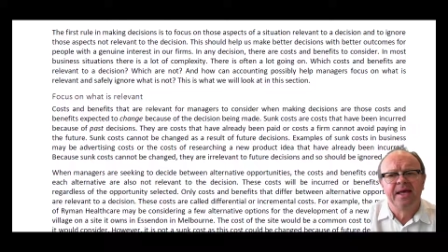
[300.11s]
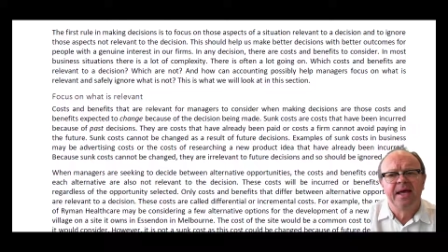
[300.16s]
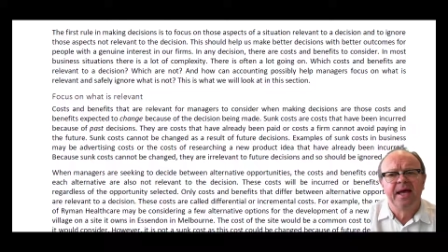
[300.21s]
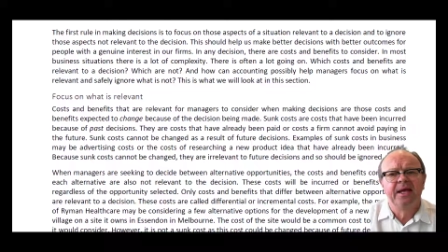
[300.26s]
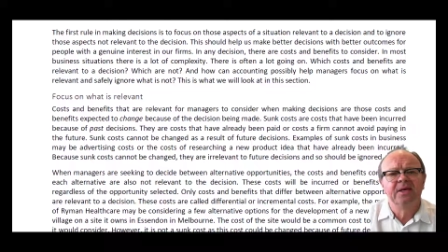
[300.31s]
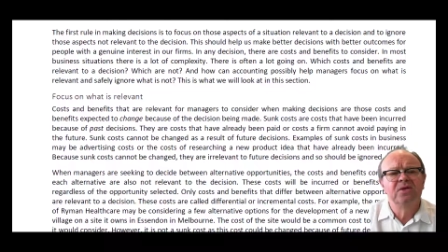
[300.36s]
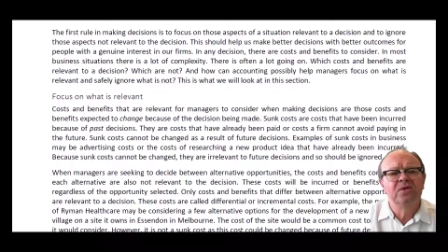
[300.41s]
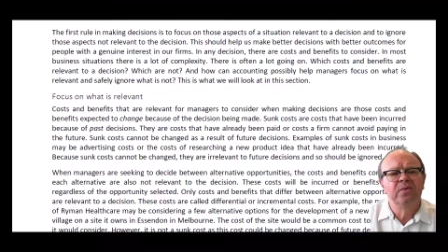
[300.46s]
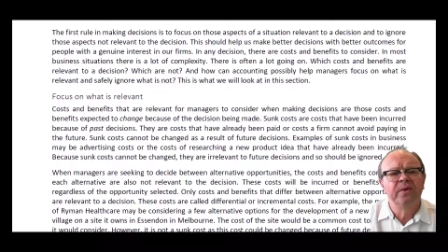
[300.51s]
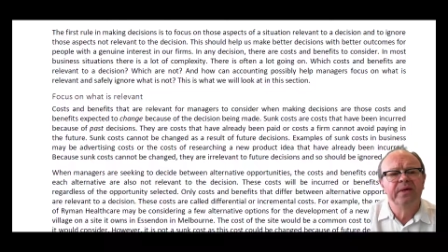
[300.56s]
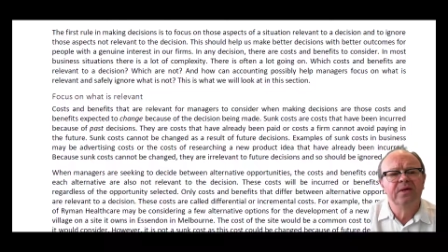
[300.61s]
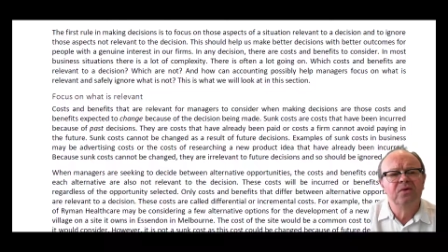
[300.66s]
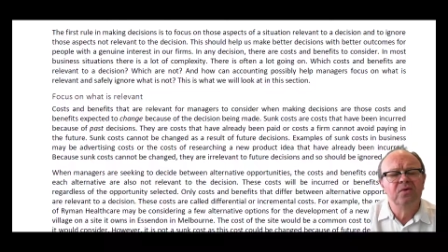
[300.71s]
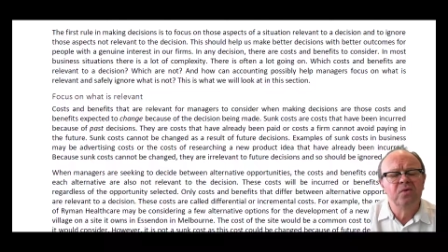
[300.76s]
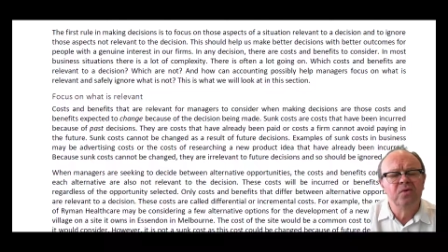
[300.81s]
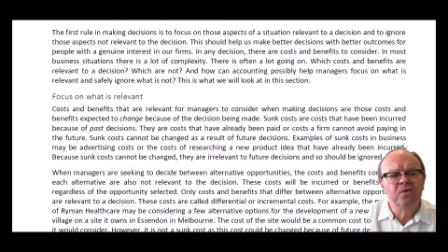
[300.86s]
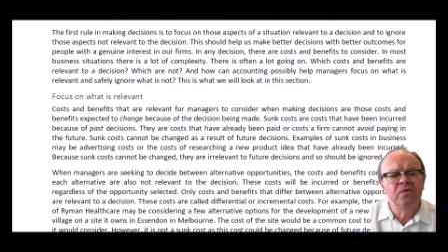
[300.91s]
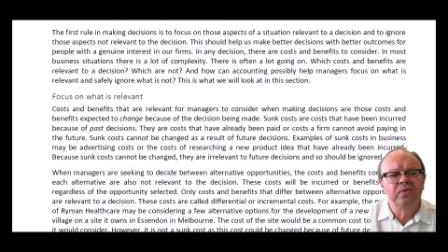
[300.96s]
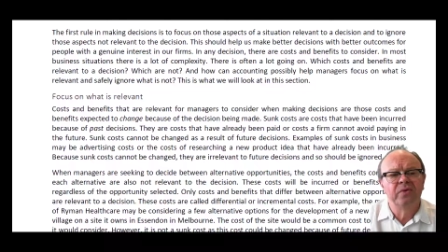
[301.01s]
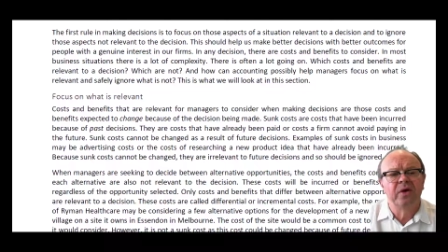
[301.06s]
and to
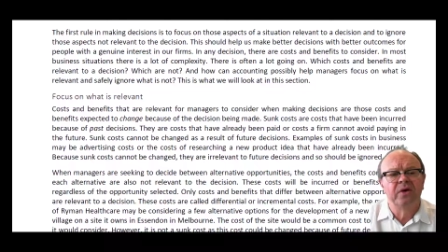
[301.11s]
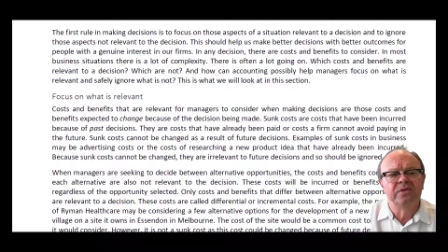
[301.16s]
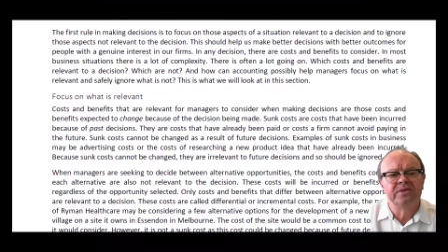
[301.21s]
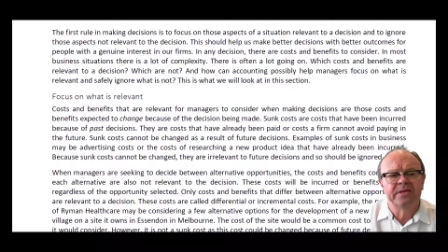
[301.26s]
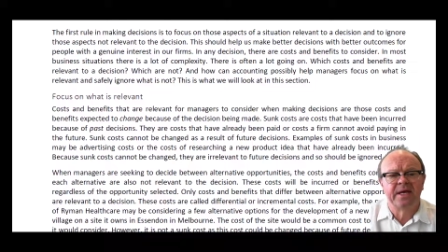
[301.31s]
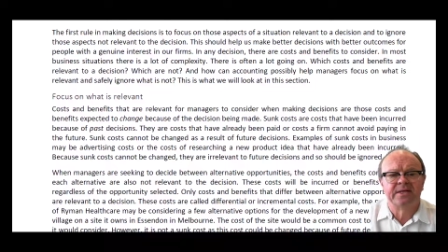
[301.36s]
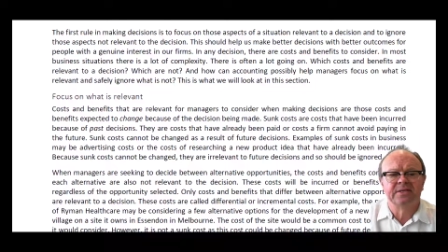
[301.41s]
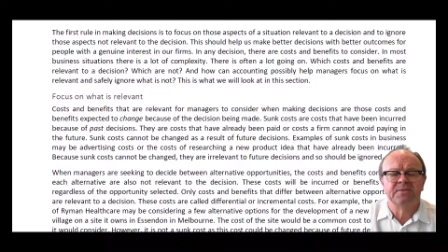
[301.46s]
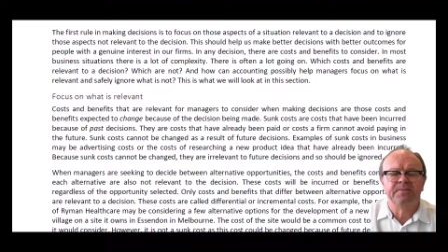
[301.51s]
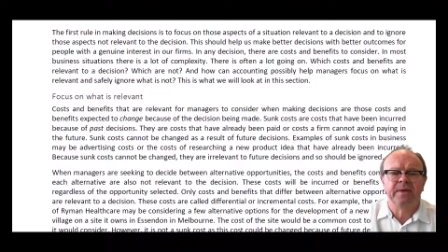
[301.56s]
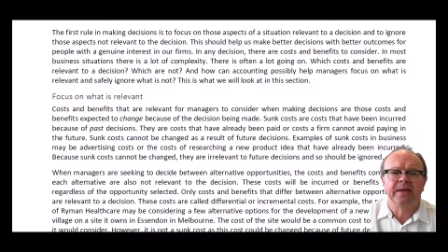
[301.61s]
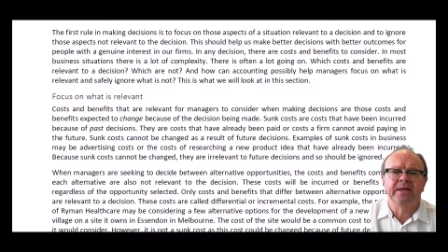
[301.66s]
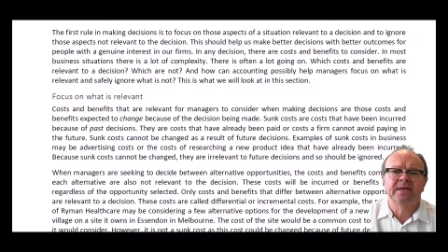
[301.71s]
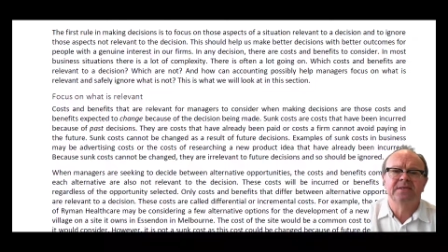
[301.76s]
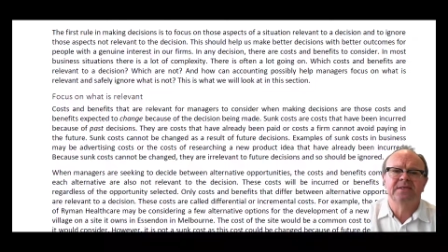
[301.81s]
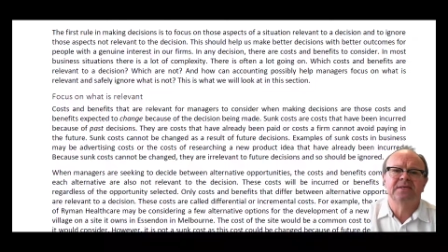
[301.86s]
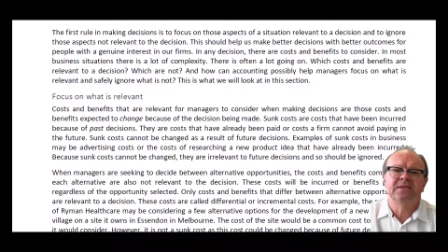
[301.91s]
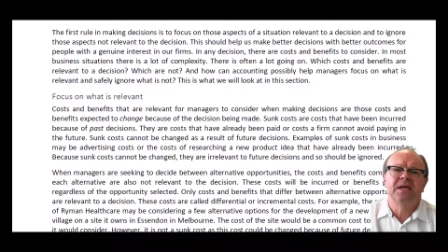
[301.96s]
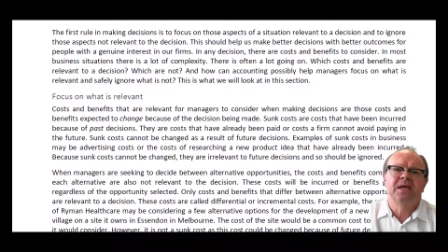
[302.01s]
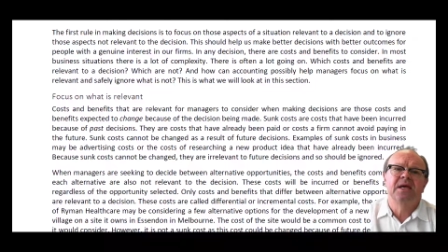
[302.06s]
ignore those
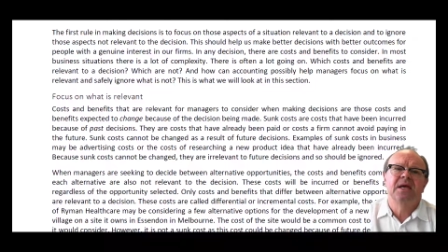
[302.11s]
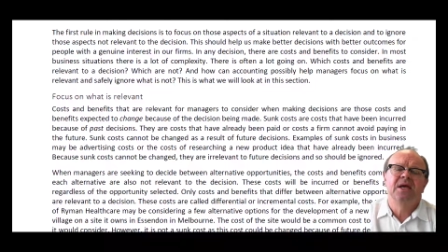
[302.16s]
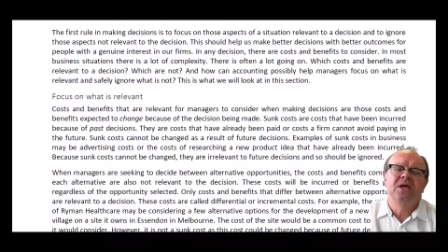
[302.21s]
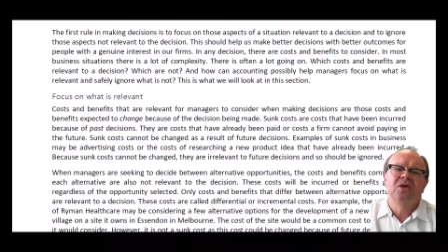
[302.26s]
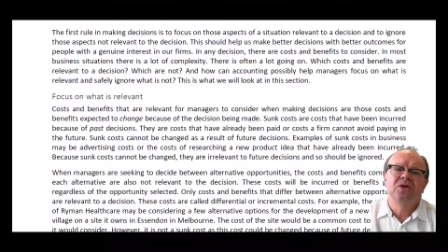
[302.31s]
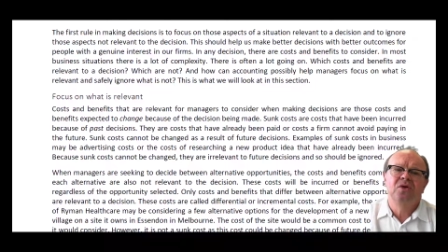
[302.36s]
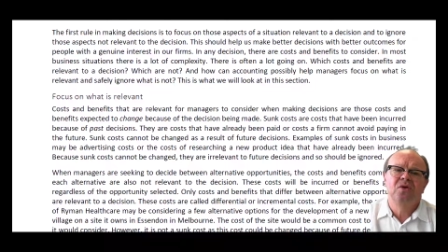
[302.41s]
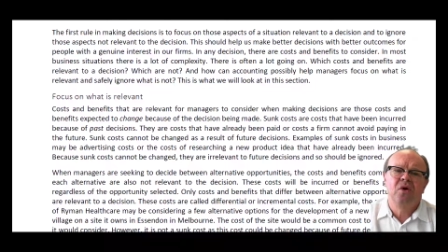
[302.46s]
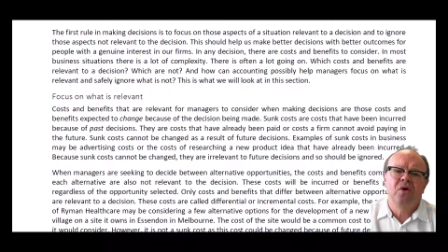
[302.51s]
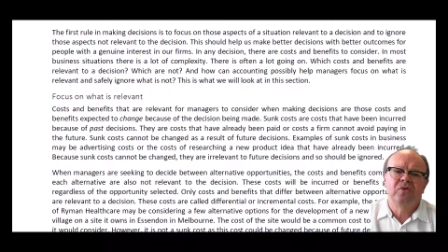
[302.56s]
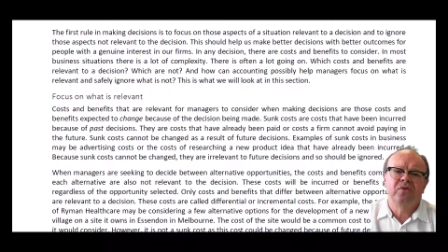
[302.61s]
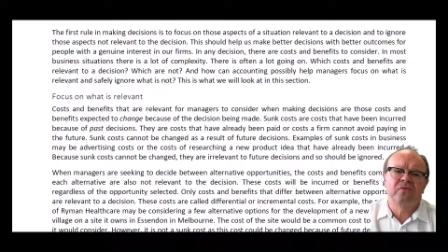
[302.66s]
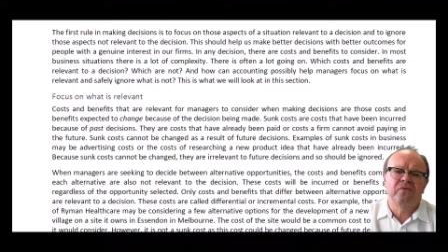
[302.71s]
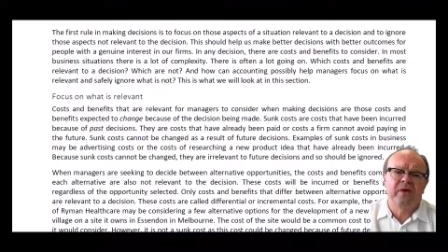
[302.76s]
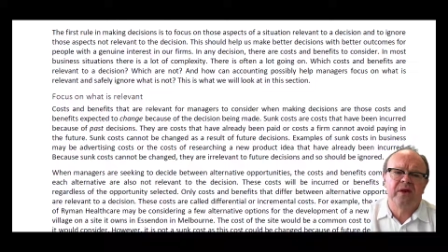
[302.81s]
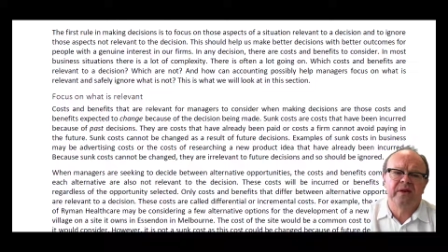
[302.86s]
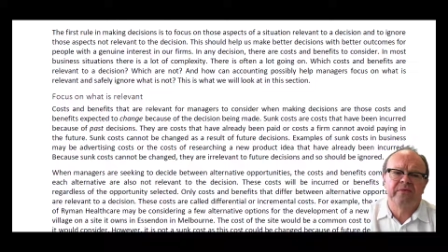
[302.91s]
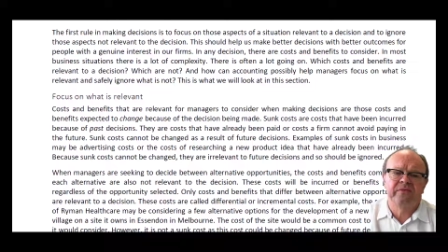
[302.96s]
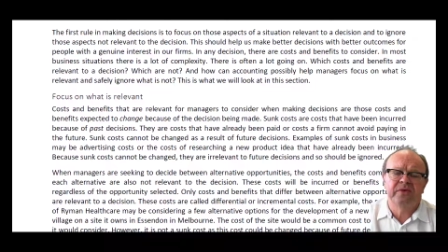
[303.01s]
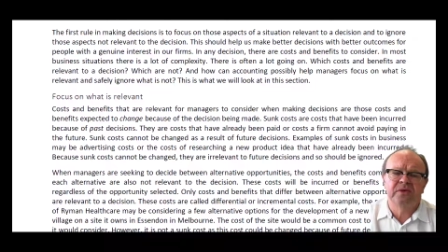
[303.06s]
aspects not
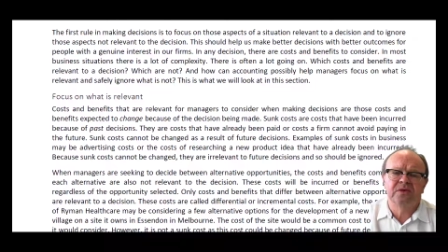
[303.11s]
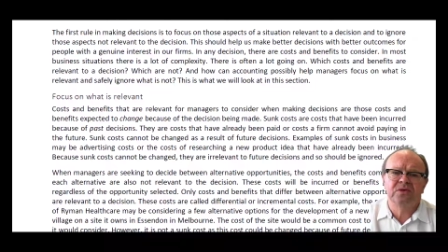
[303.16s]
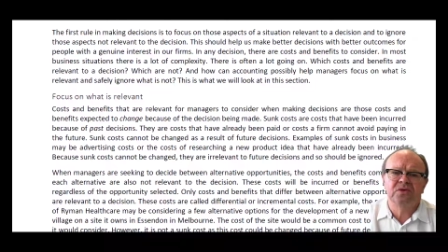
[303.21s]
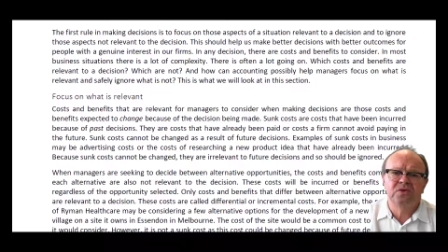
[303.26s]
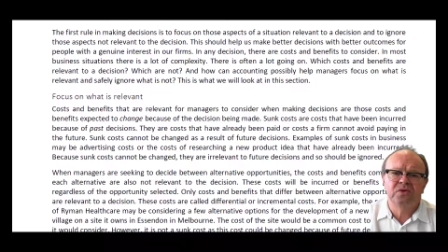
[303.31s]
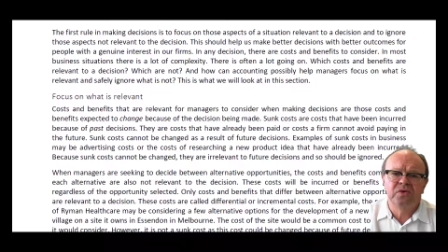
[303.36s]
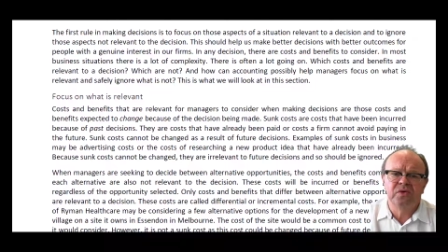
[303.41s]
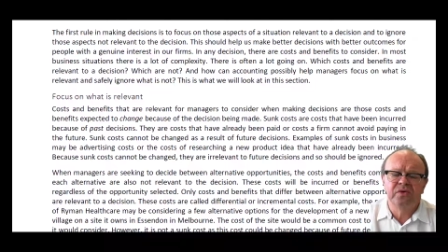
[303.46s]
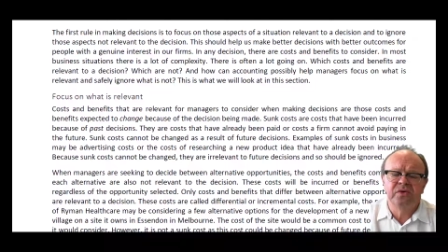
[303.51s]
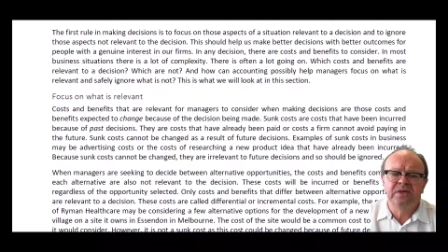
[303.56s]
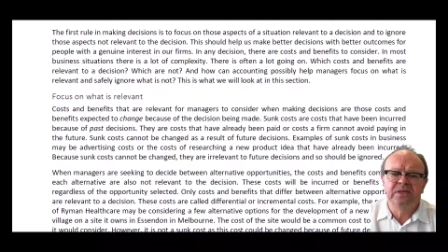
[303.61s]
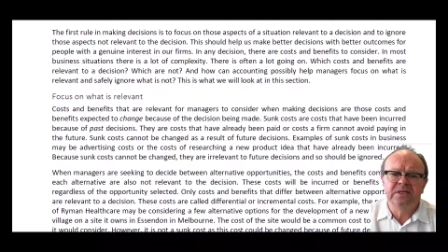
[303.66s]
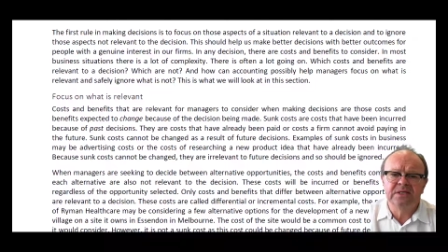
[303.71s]
relevant to the